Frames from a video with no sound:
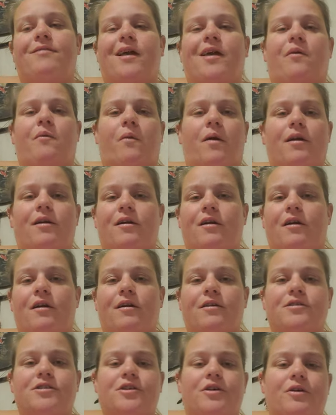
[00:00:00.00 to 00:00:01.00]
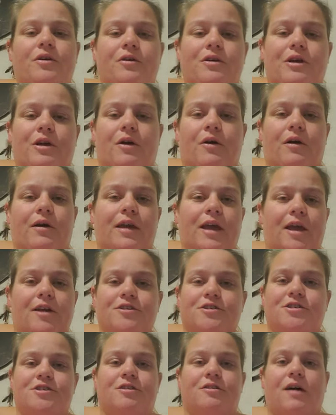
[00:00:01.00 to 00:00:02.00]
like one or two, you know,
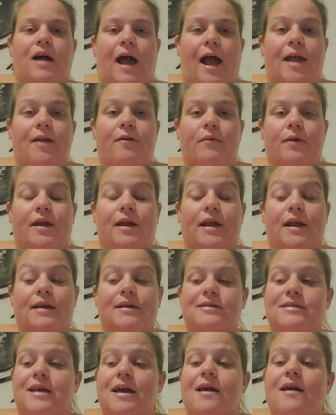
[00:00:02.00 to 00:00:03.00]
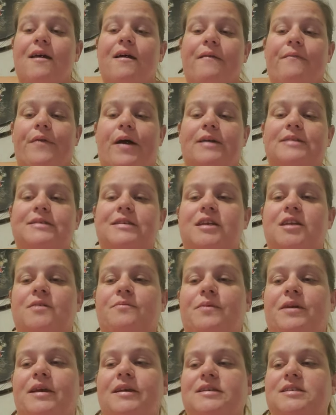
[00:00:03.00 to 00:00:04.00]
occasional high readings, that's going to
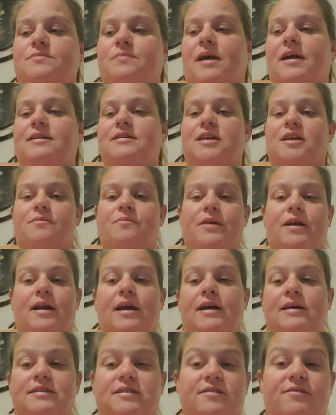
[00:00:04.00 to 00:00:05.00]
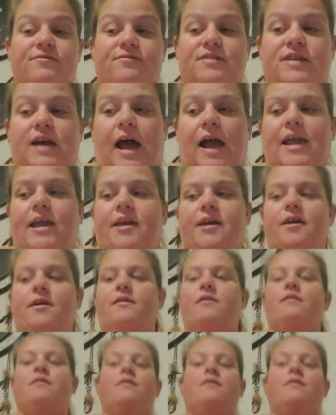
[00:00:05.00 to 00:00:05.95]
be expected because of diet.